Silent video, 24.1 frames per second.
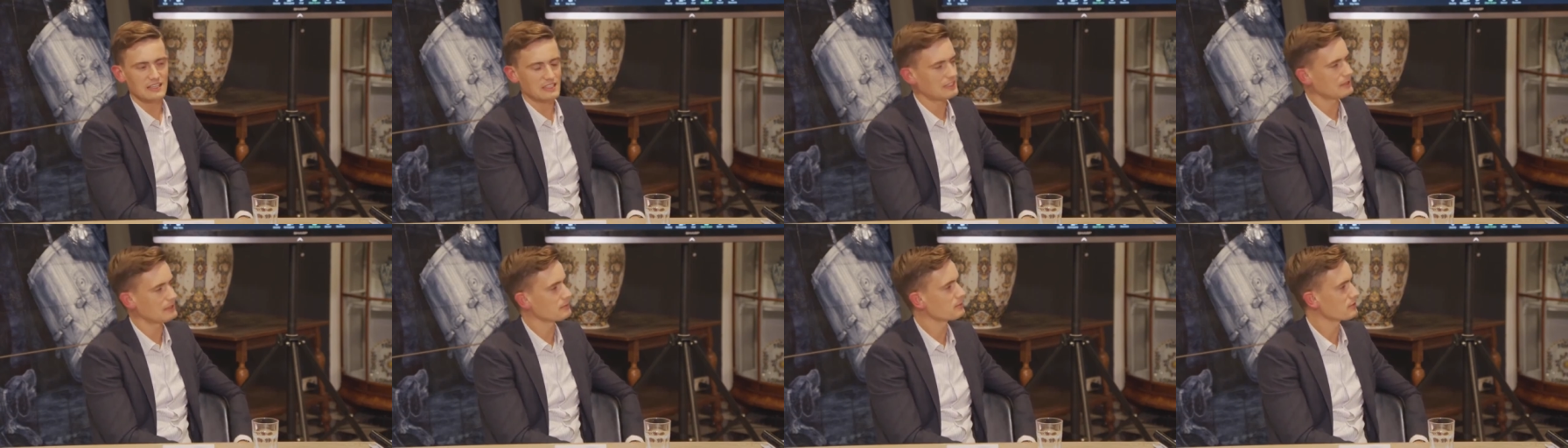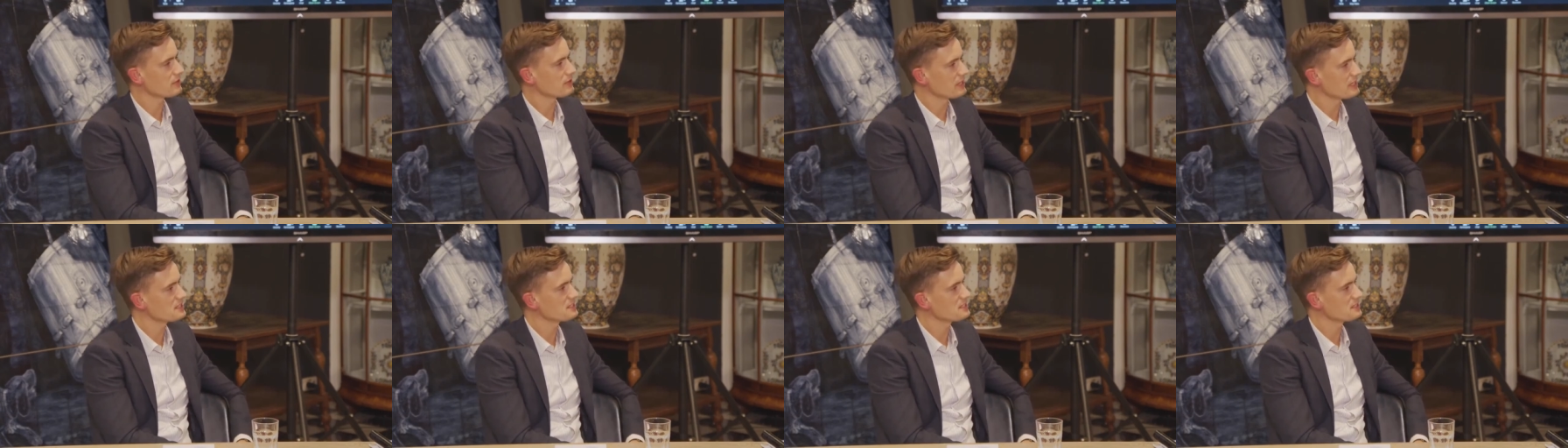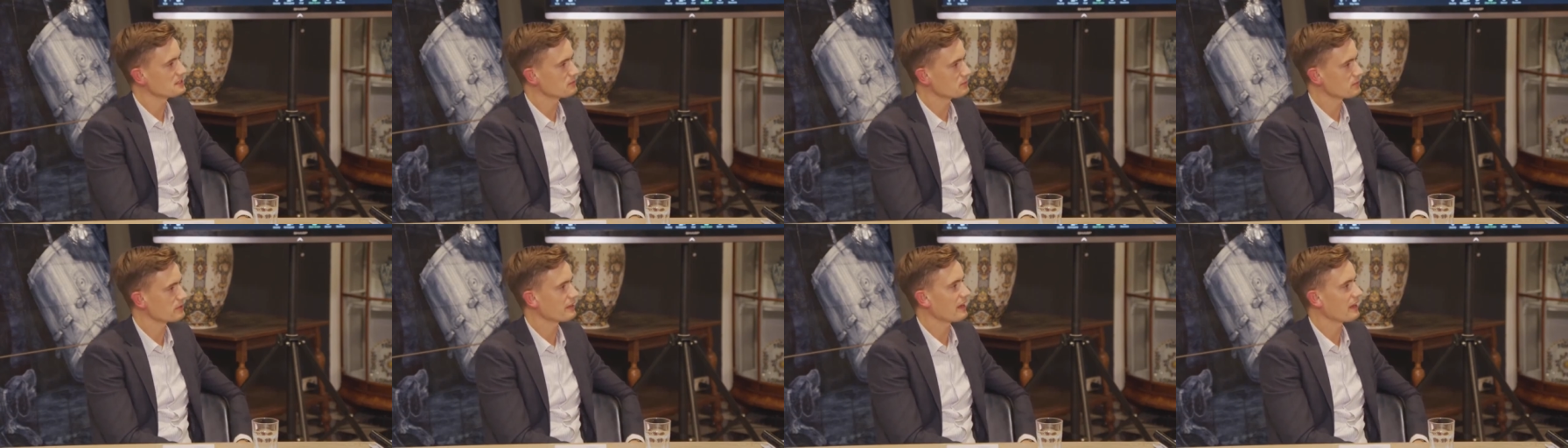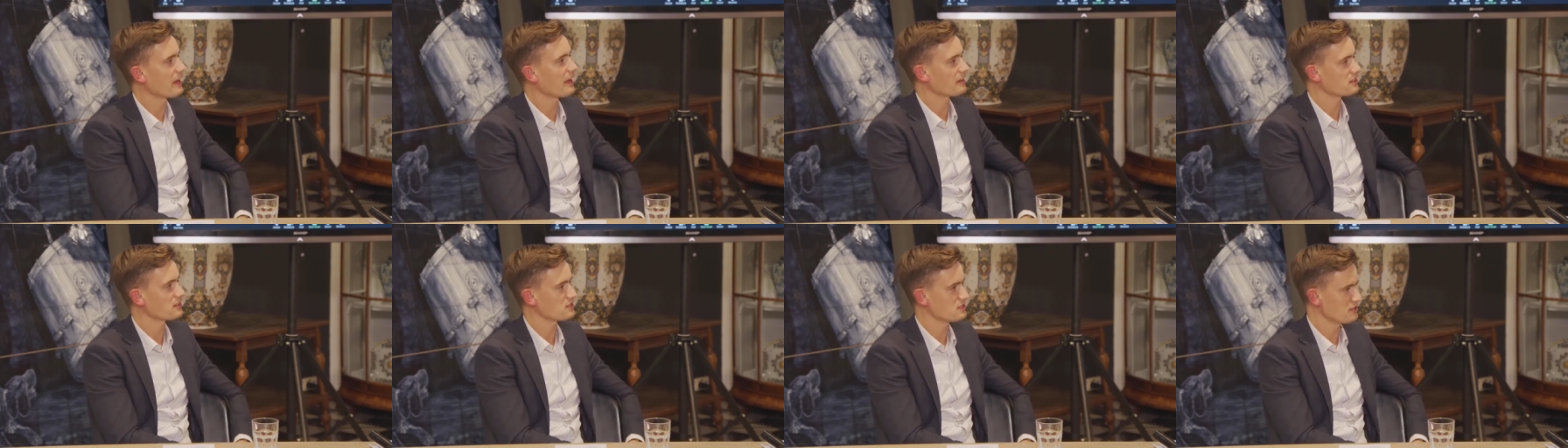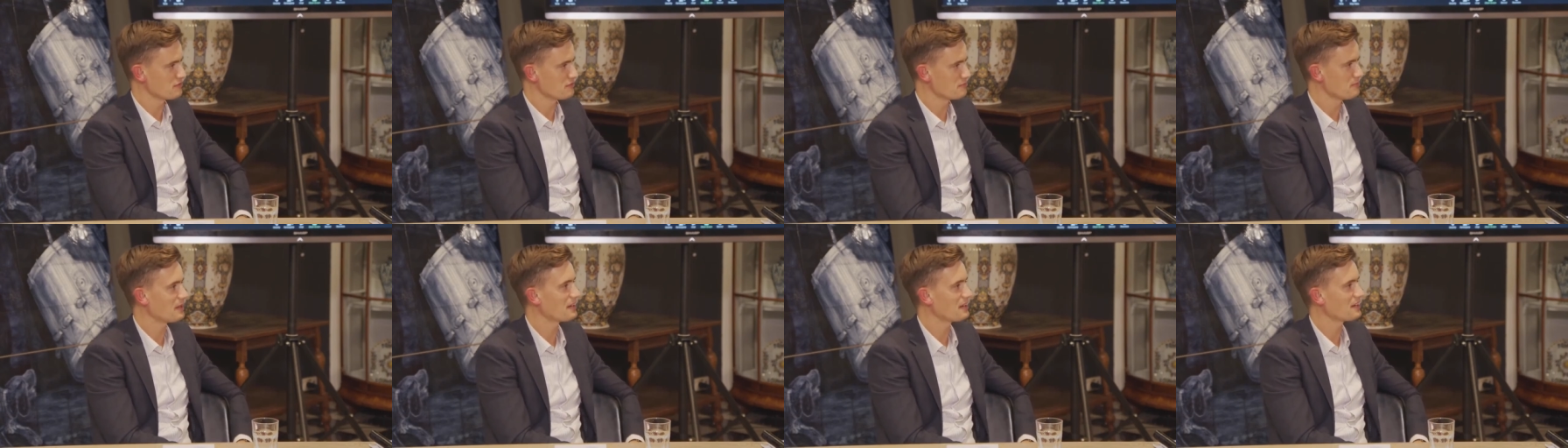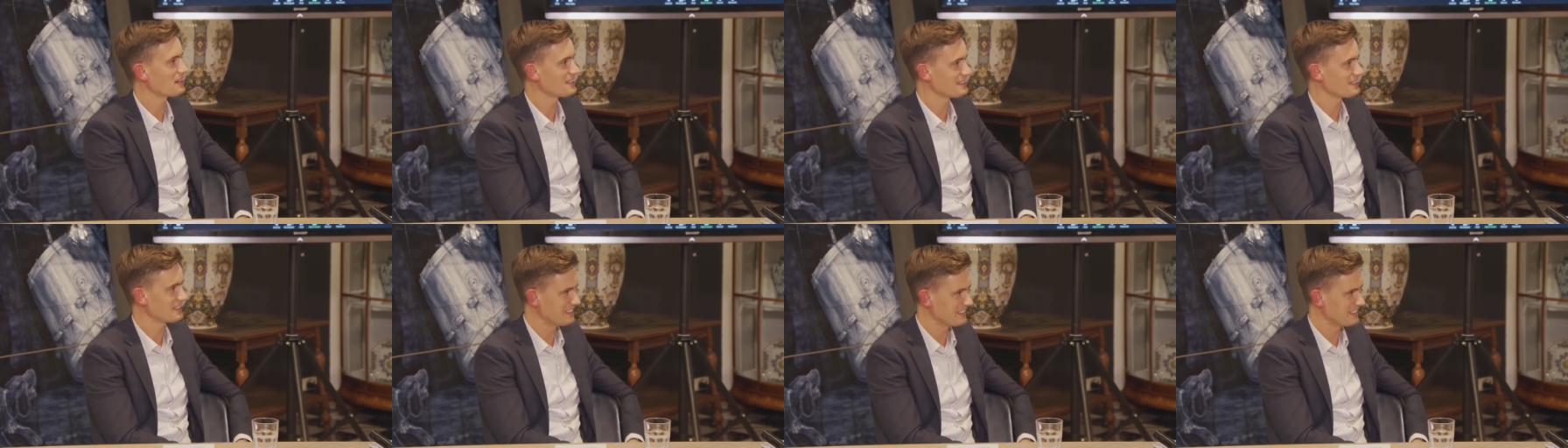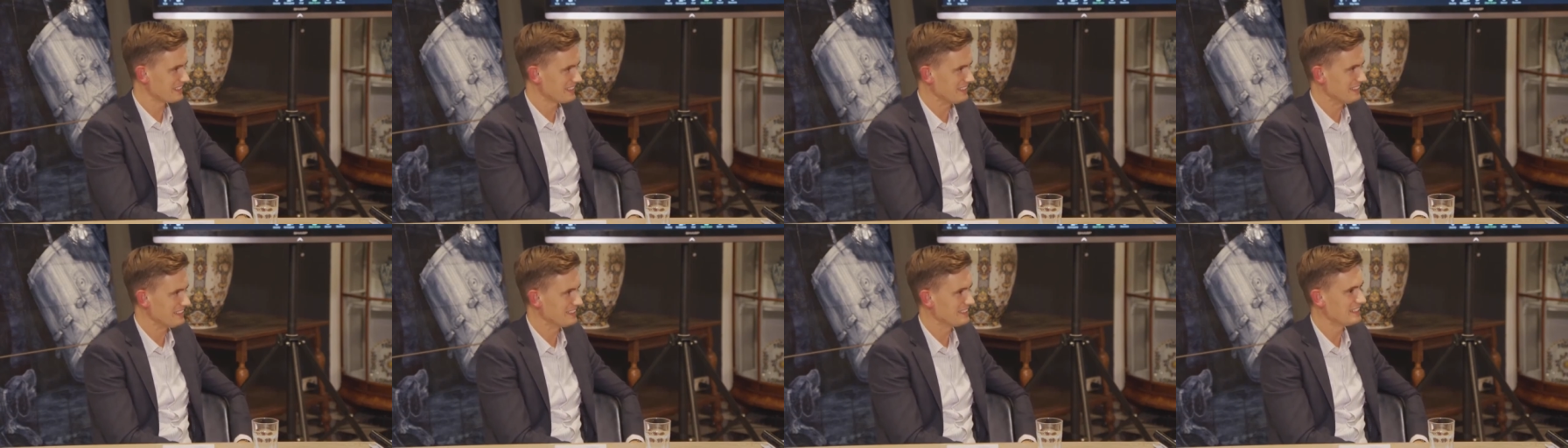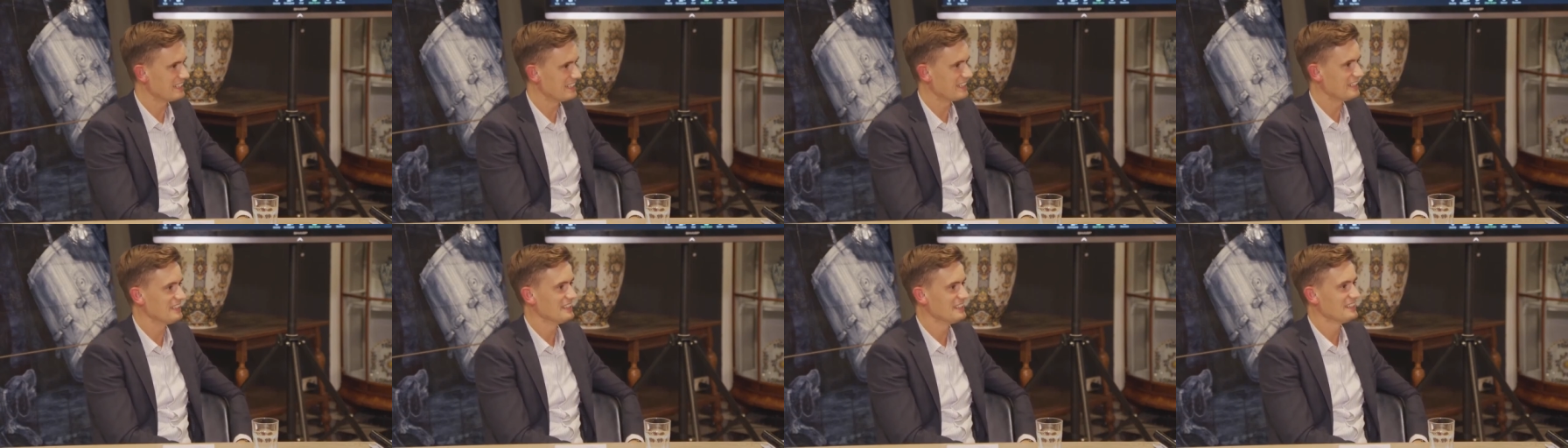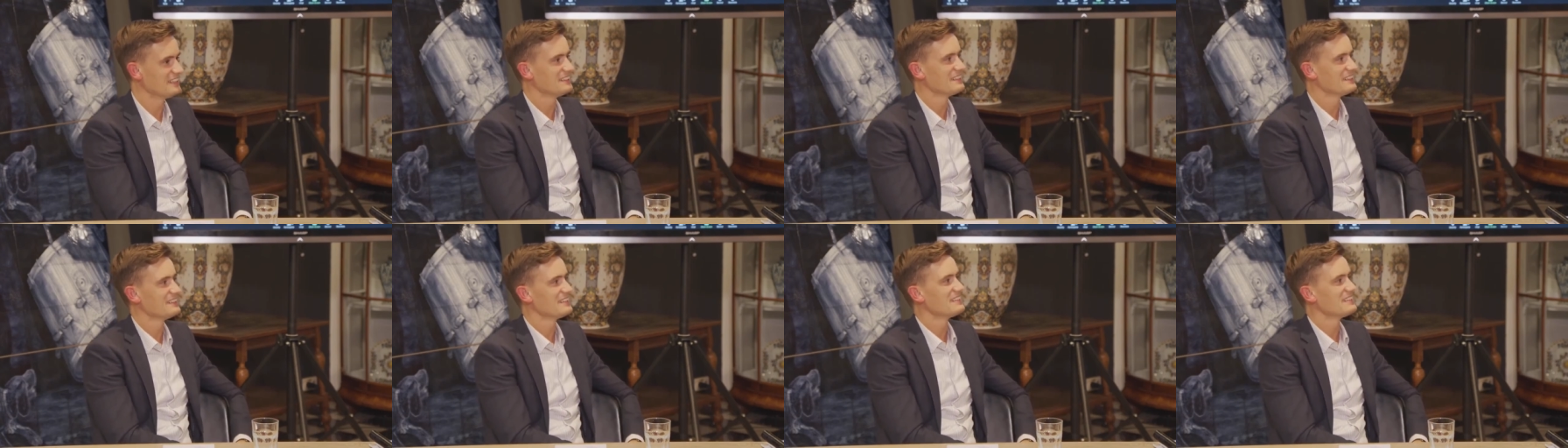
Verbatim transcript: collaboration with Henk, Henk Schiffmacher. Yeah, yeah, he's yeah. a famous